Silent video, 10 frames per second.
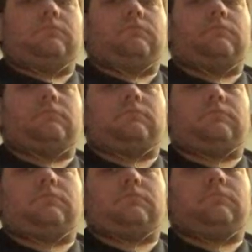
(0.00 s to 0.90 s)
hats
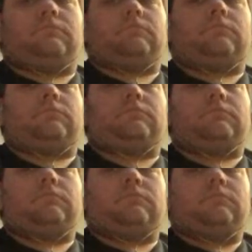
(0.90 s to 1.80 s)
today to foster kids.